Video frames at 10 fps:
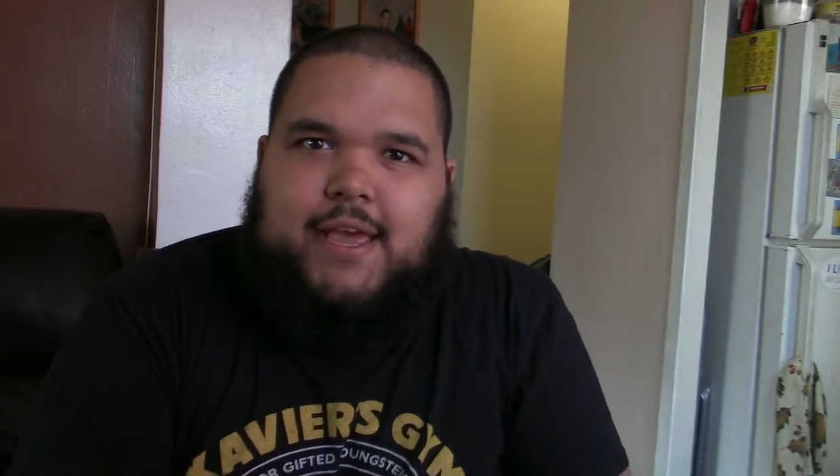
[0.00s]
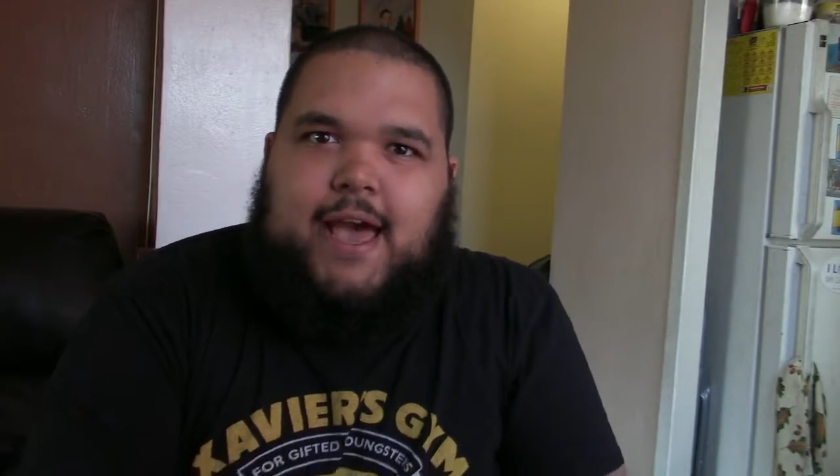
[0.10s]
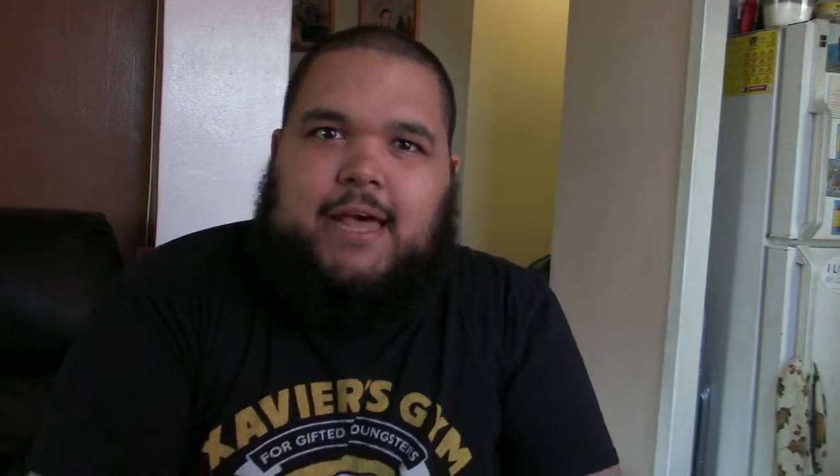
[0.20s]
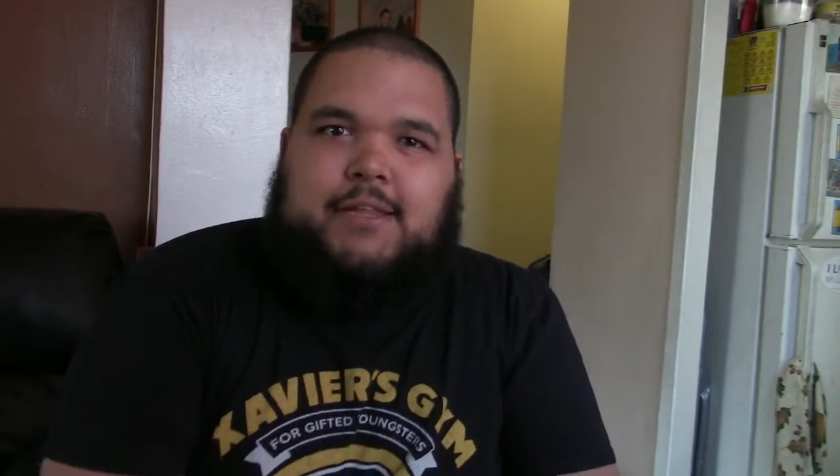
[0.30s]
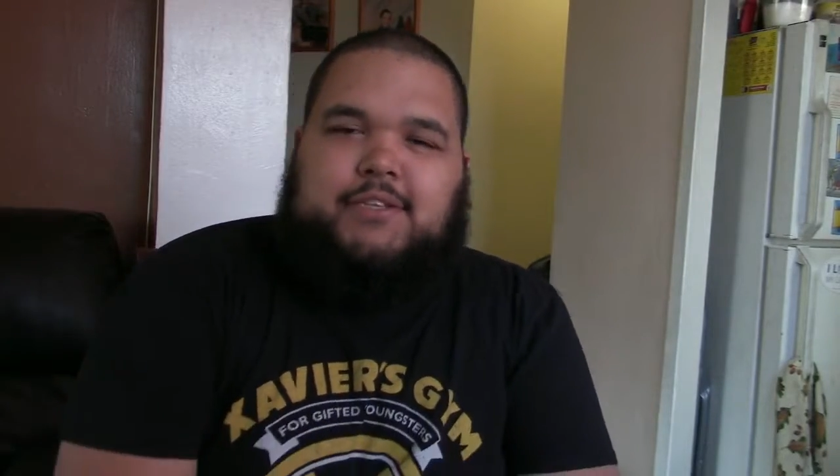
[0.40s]

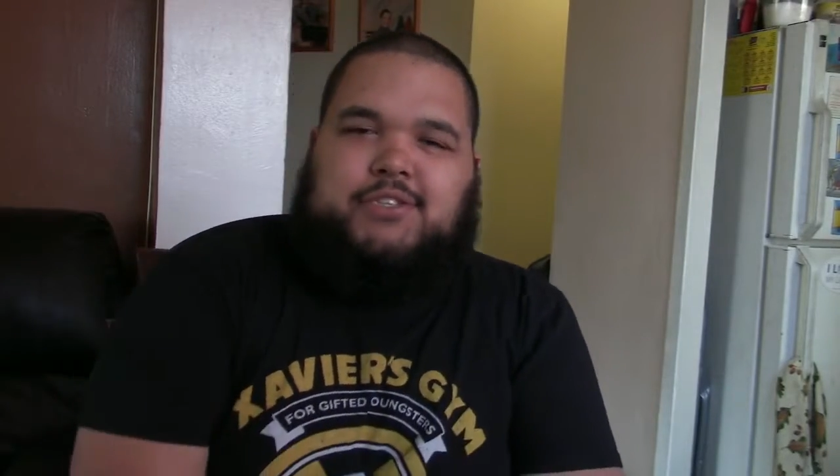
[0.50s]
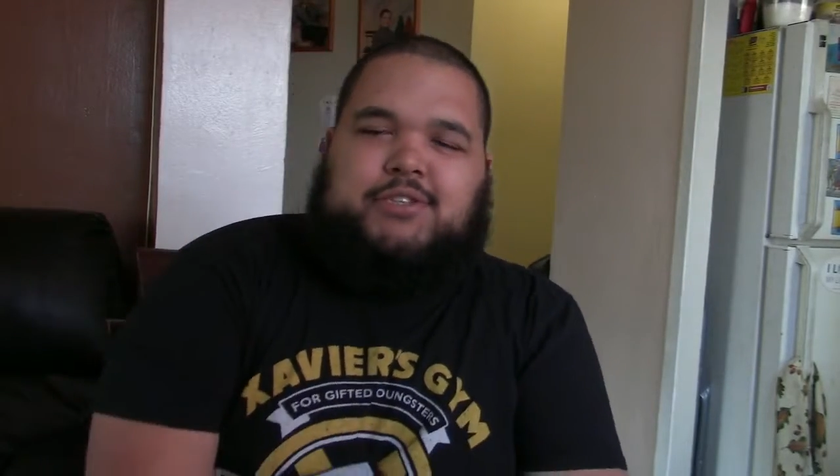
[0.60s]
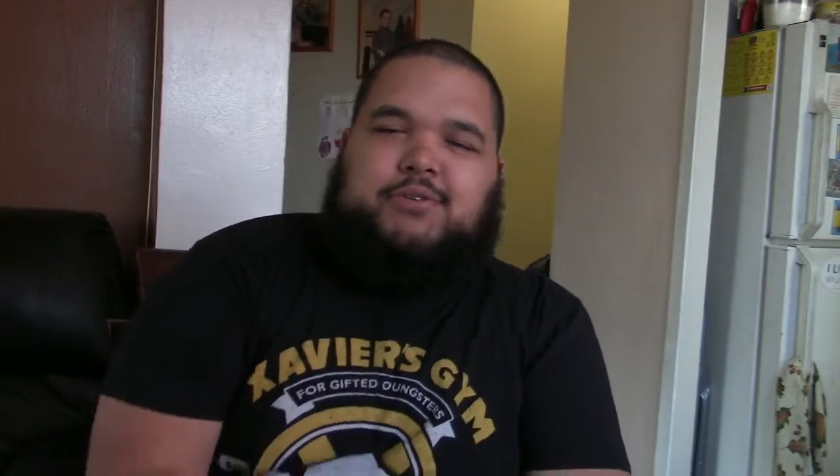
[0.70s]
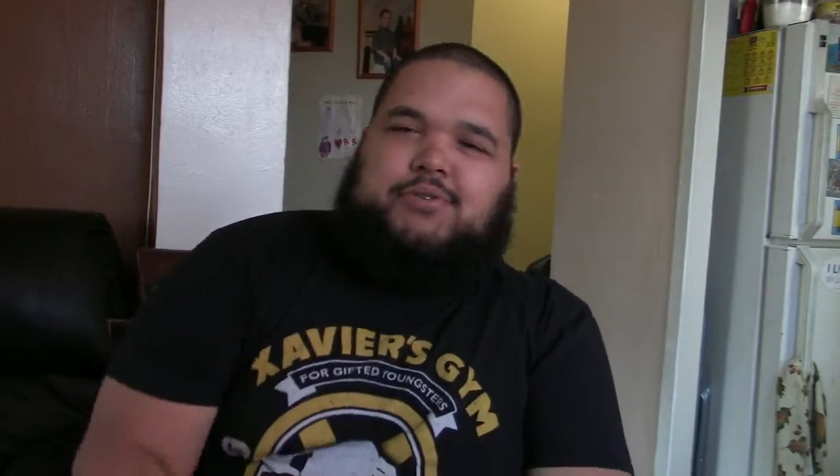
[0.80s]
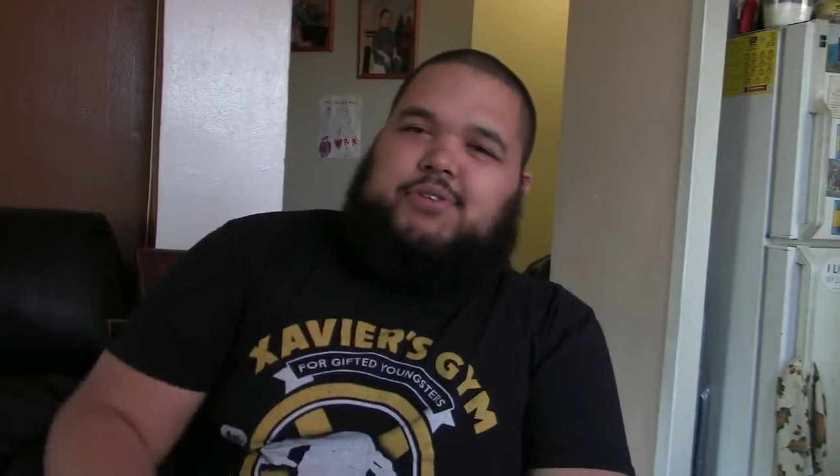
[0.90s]
Alex
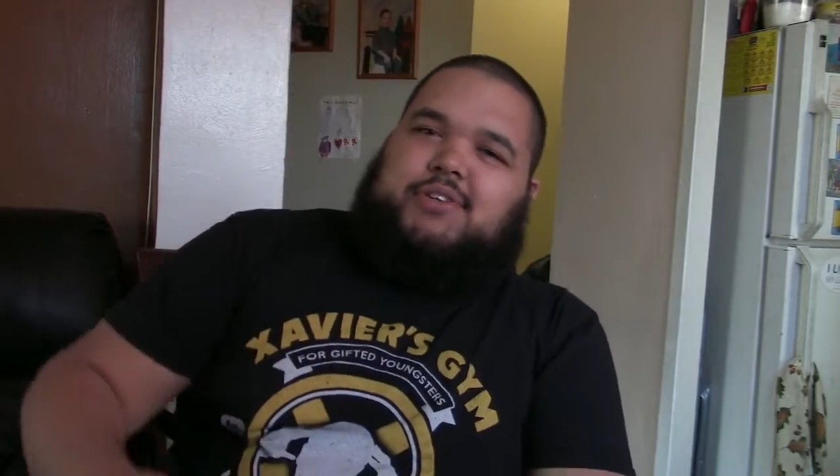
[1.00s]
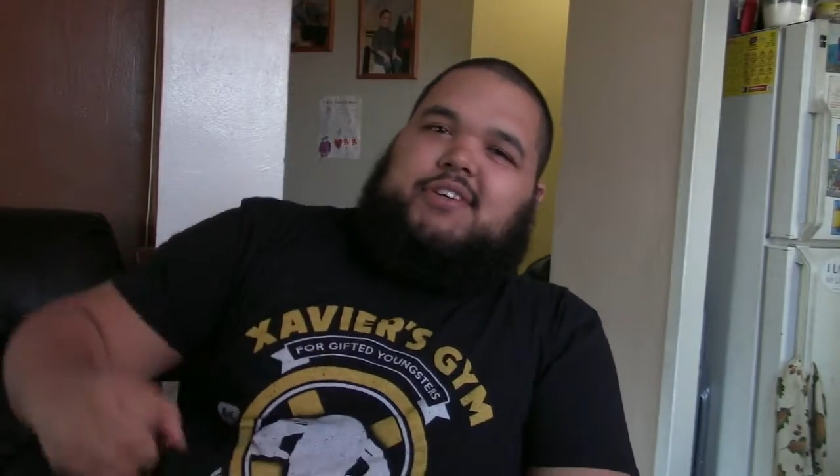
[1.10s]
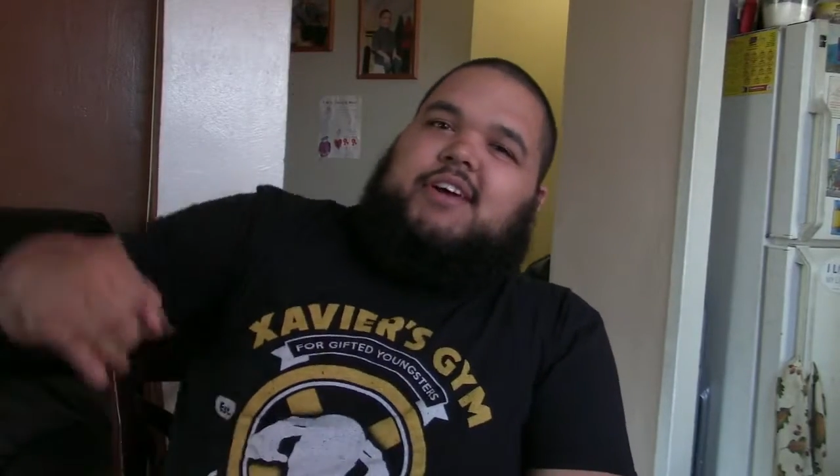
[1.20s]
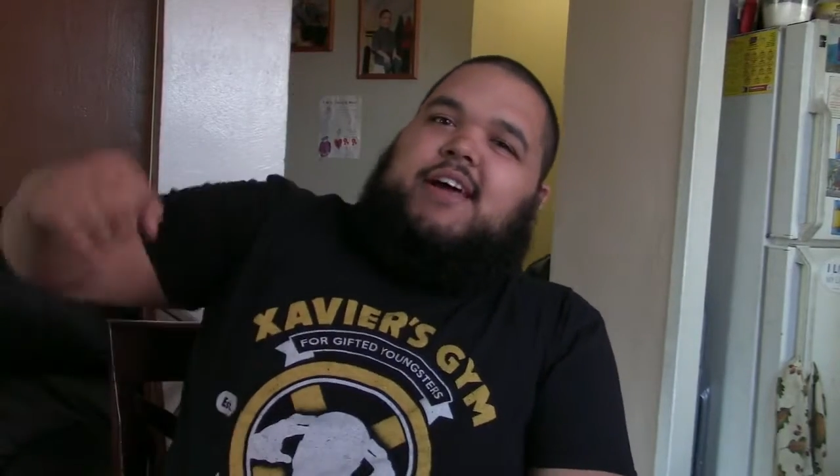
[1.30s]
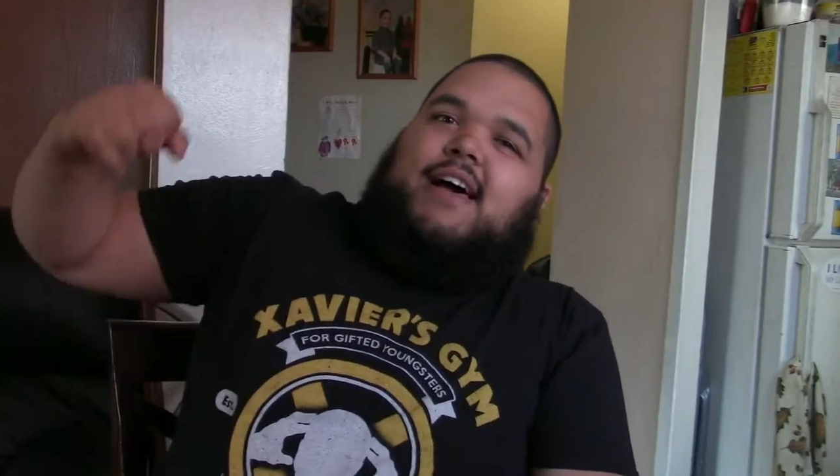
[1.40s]

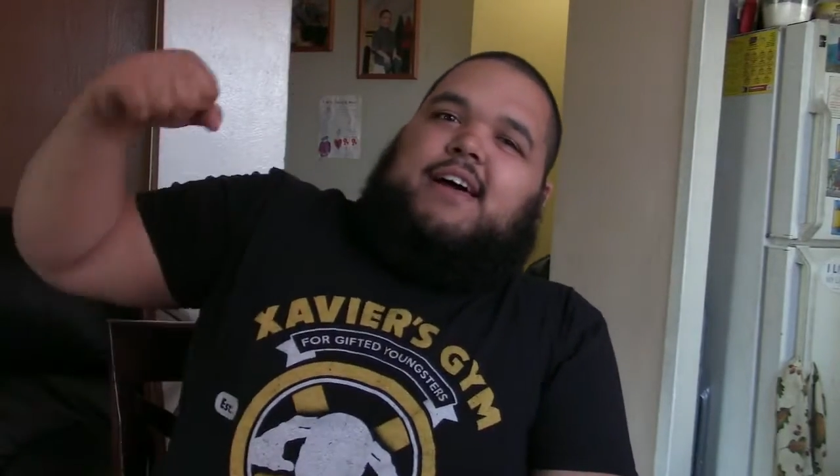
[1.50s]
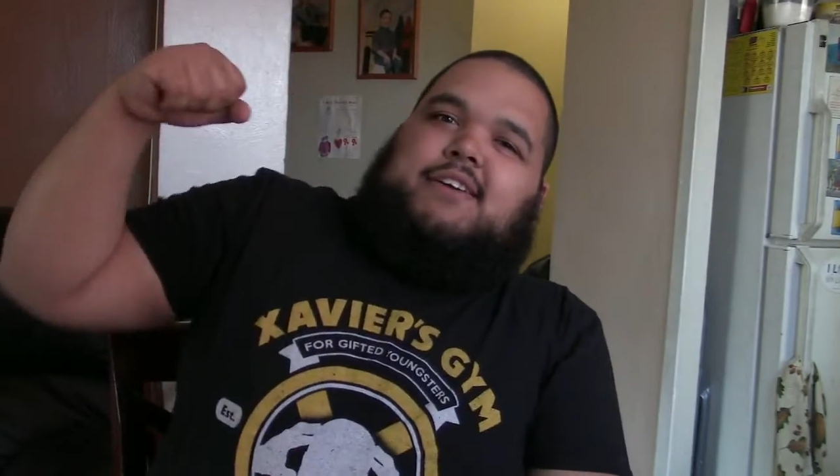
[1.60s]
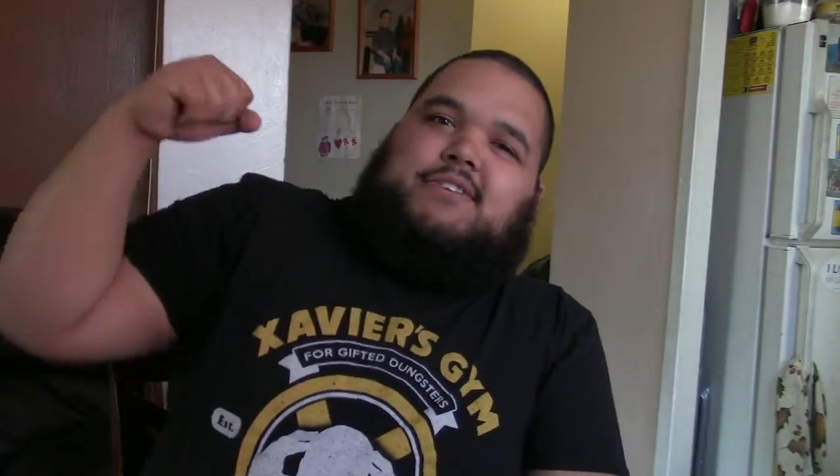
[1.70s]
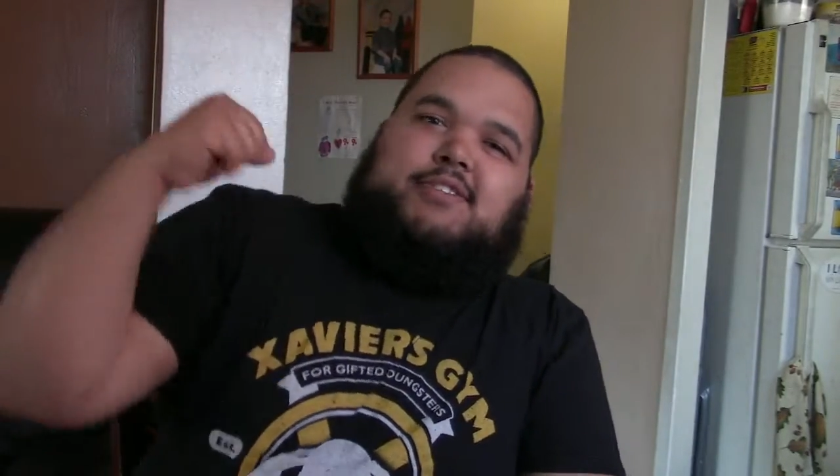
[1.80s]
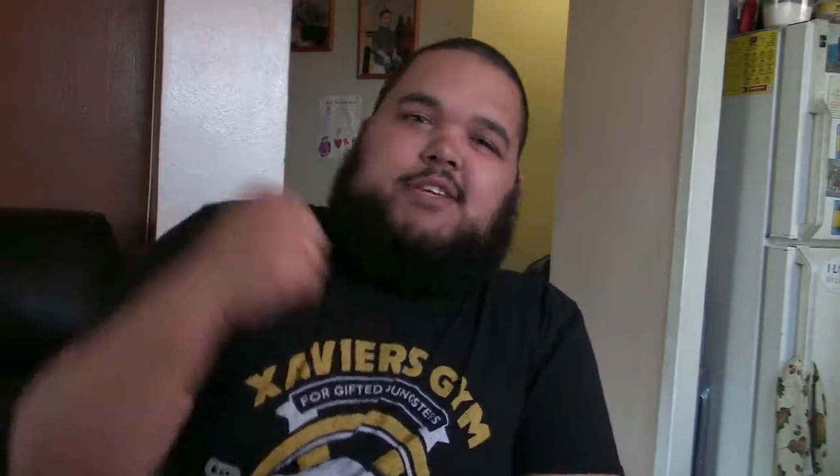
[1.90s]
Luthor
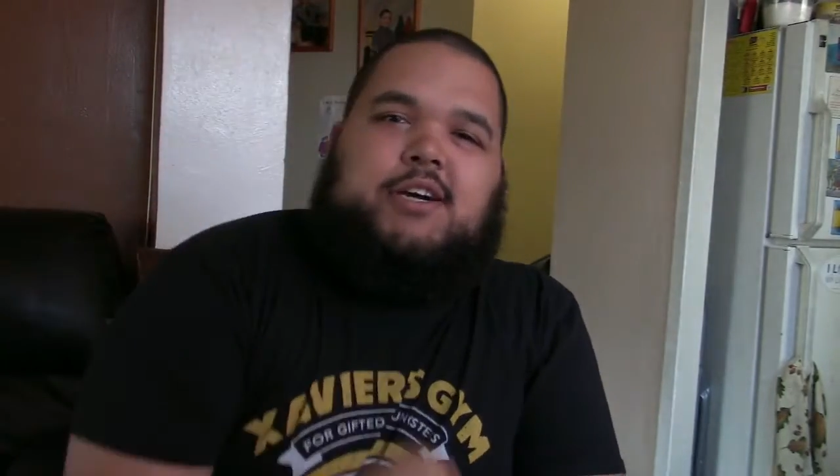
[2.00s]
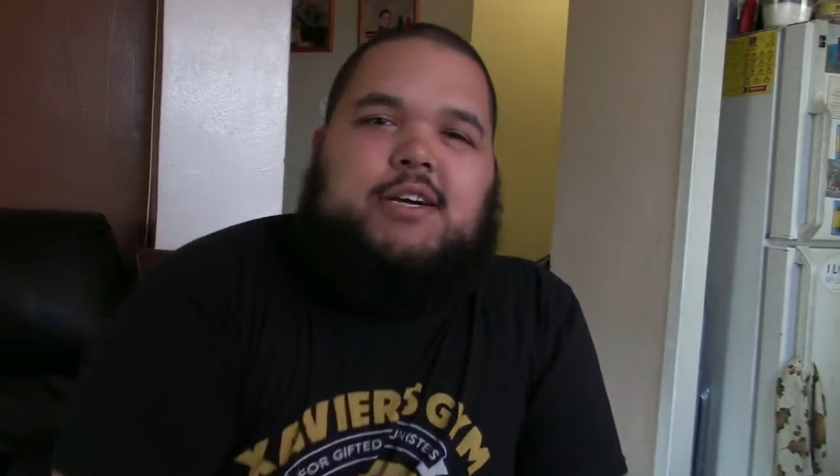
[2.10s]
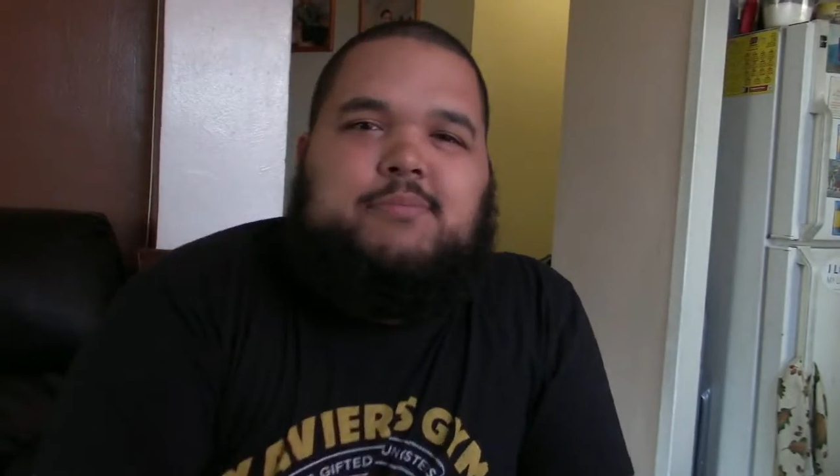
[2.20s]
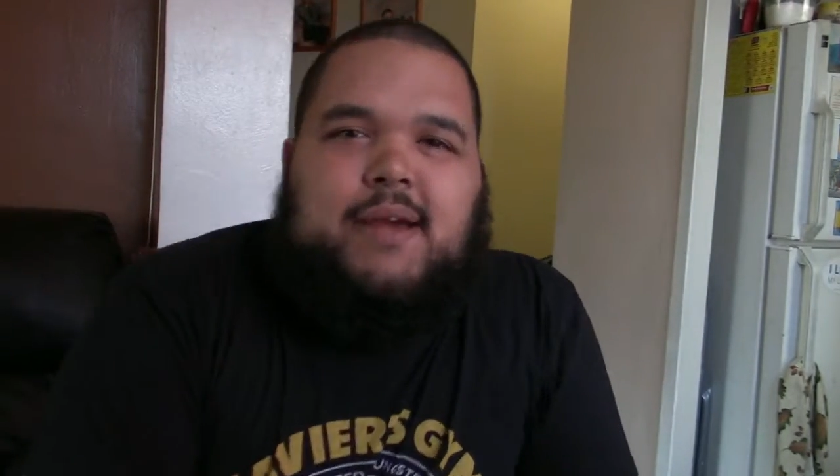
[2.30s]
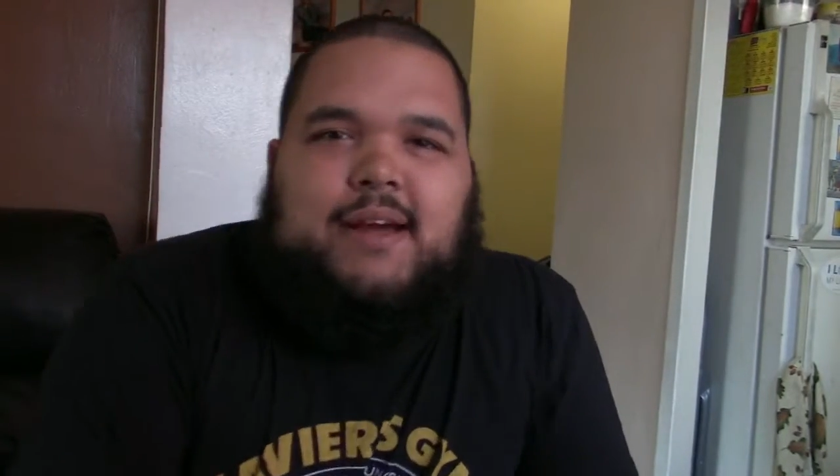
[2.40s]
has come